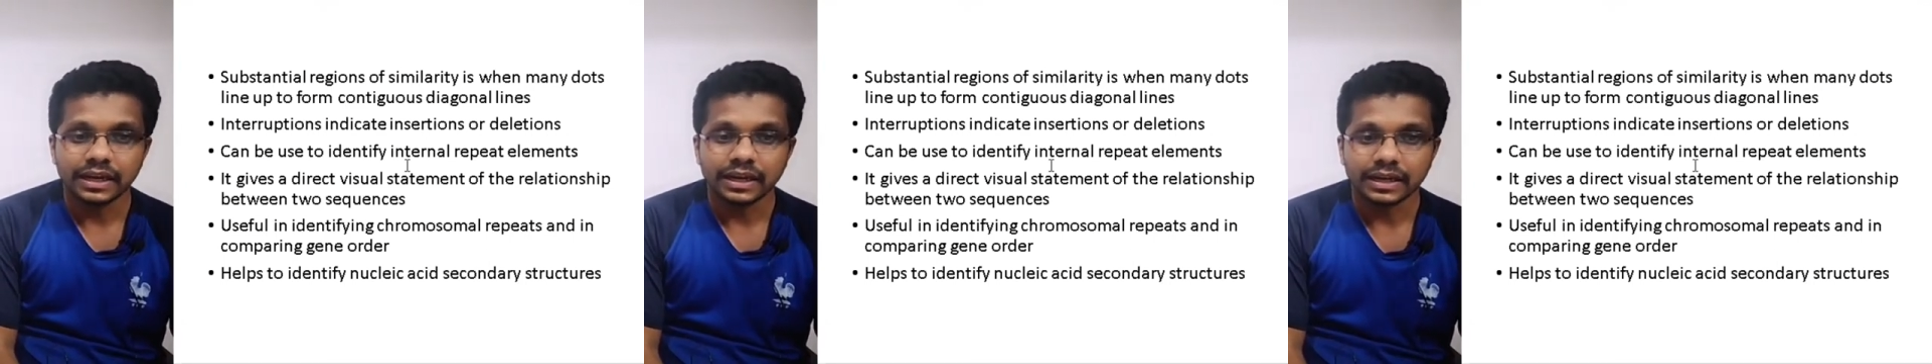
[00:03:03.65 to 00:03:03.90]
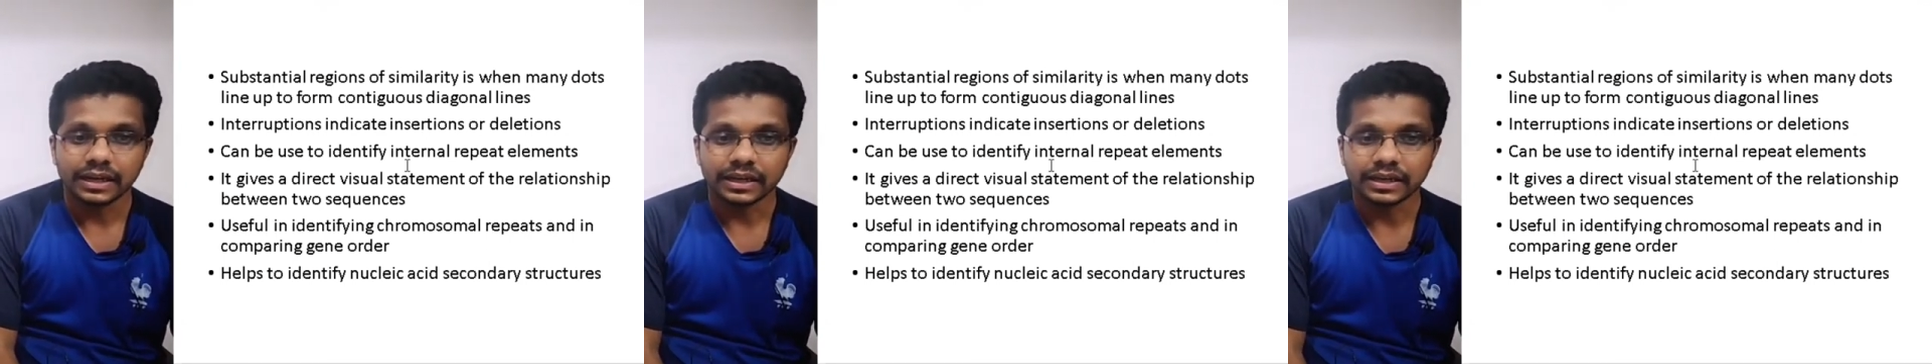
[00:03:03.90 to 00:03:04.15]

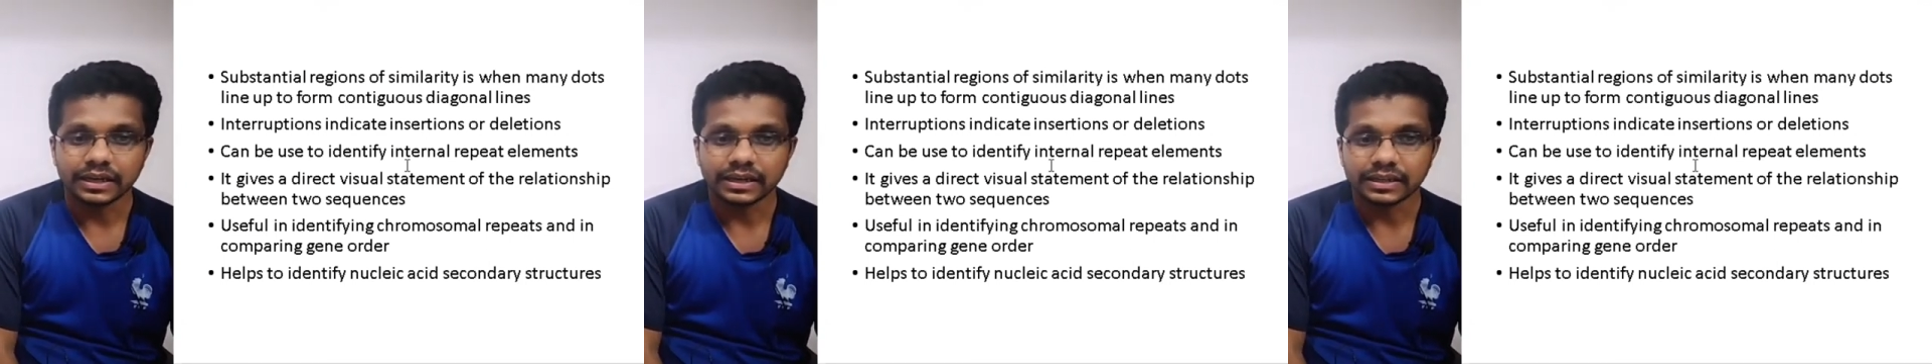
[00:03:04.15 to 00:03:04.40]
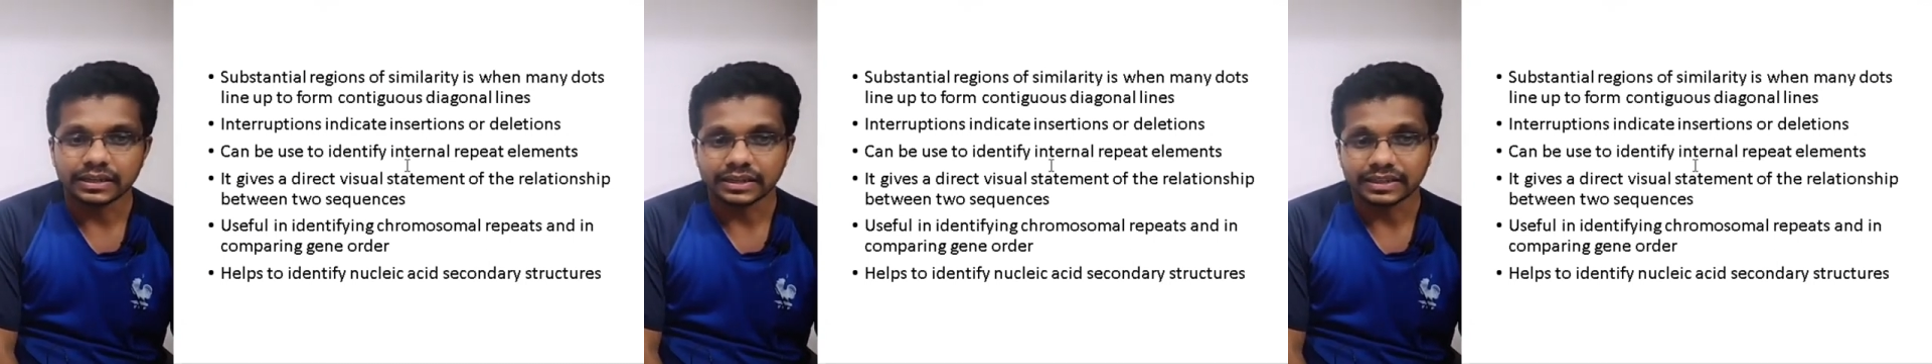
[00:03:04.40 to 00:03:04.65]

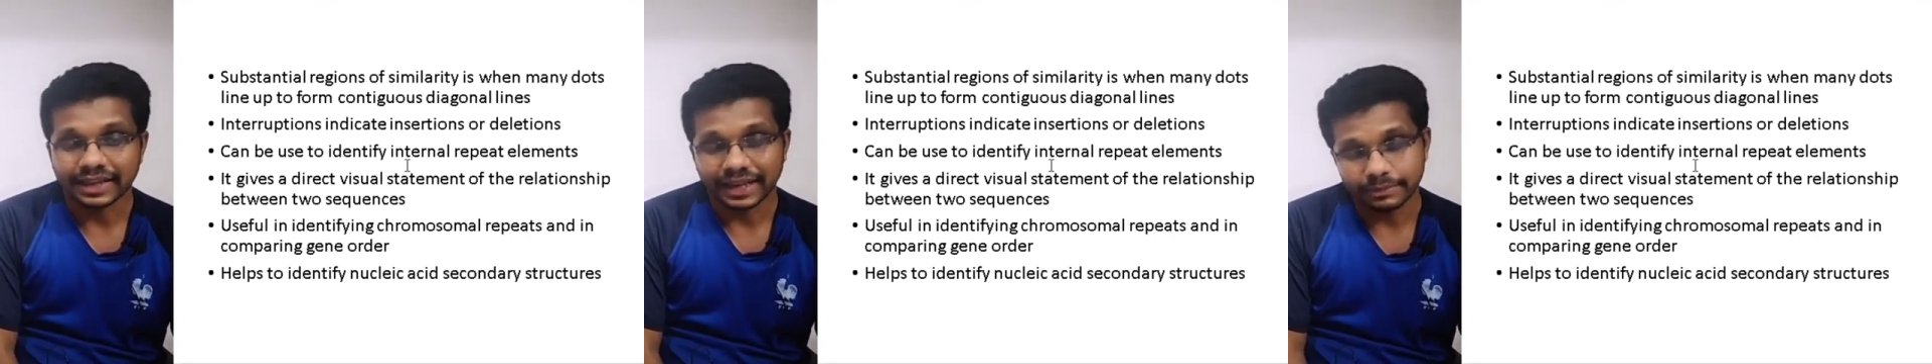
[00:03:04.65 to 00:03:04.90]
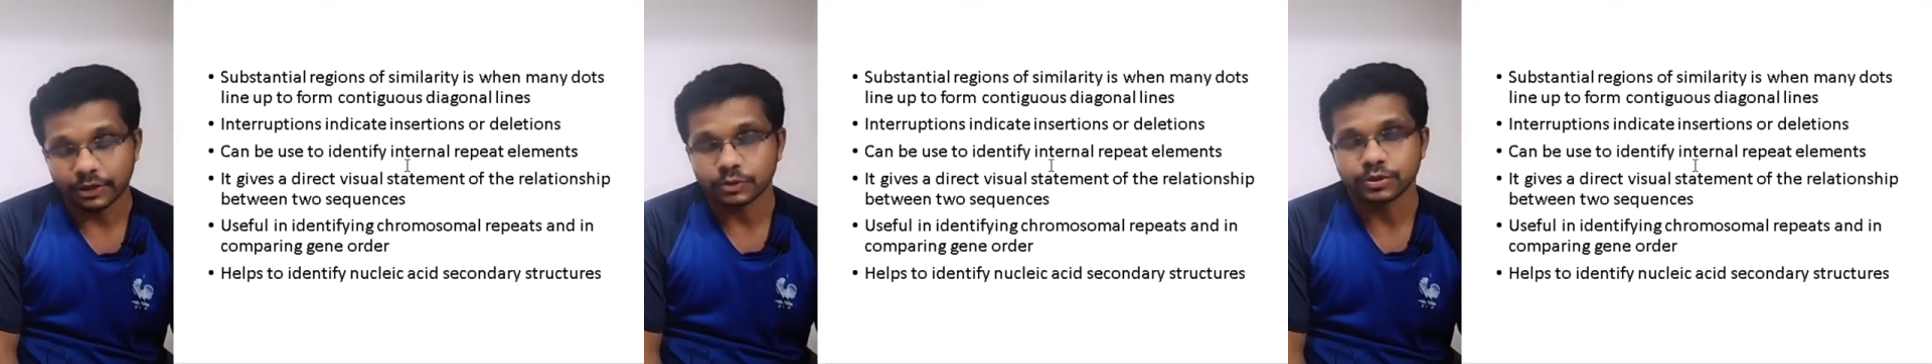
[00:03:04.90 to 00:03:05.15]
It
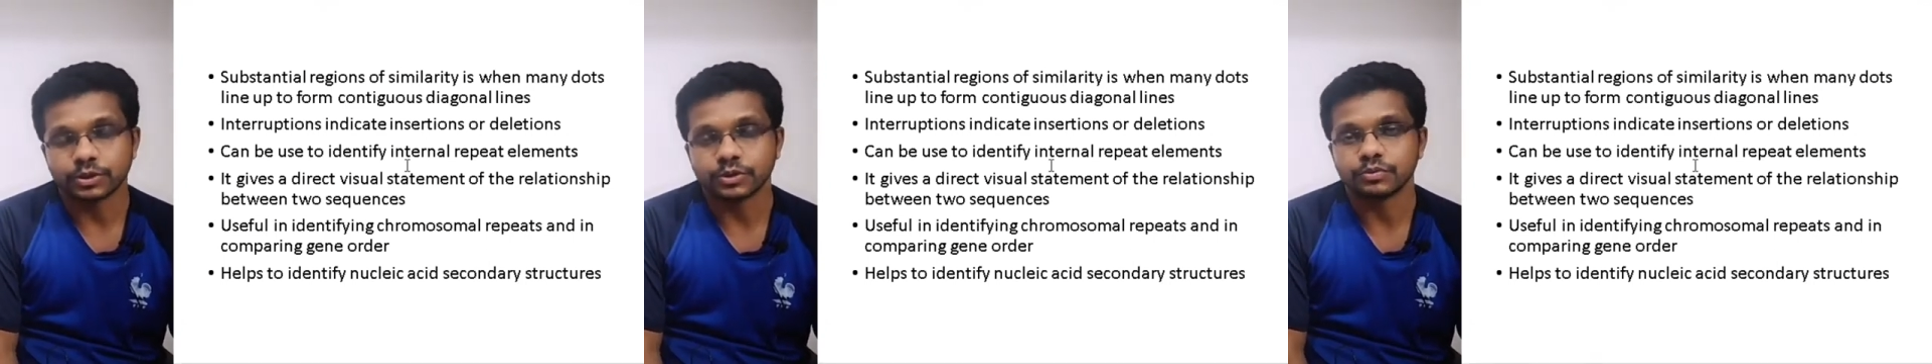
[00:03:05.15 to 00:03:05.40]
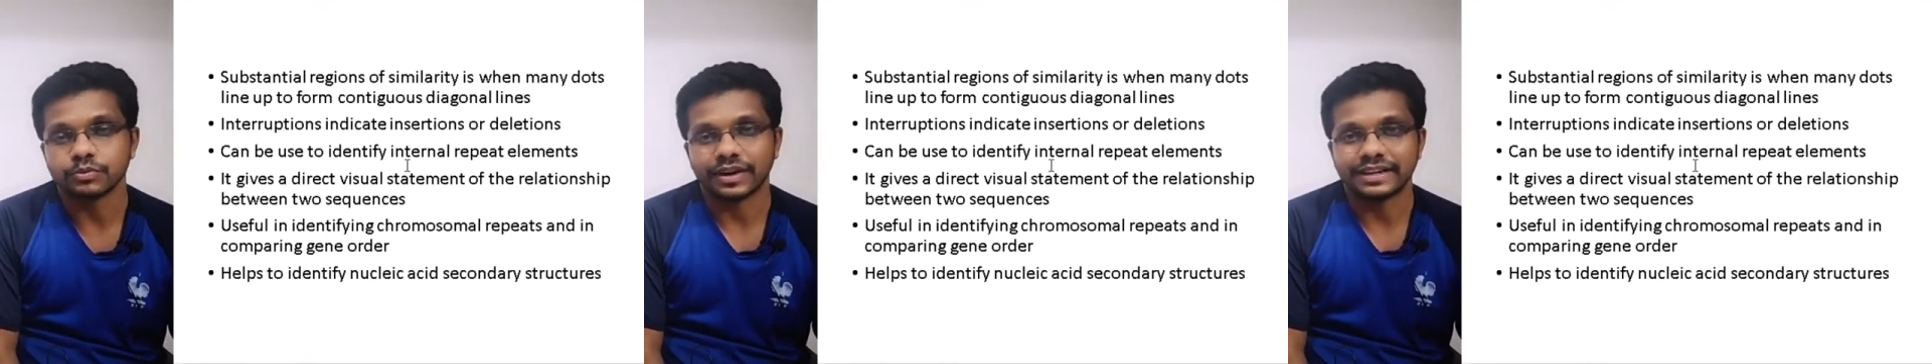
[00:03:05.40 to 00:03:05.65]
can be used
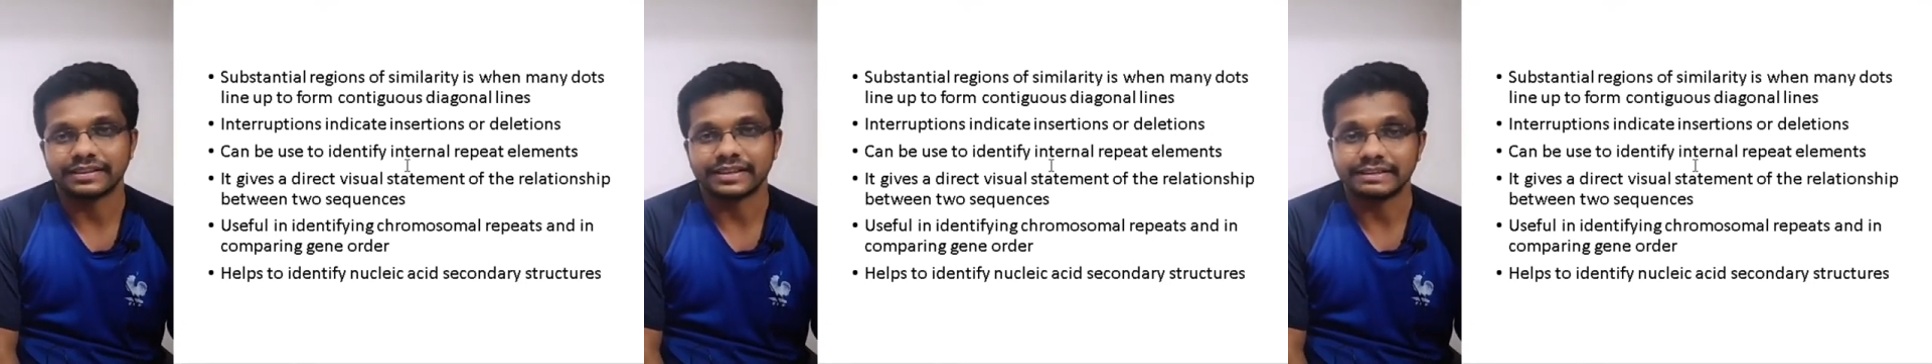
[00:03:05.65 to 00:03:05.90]
to find the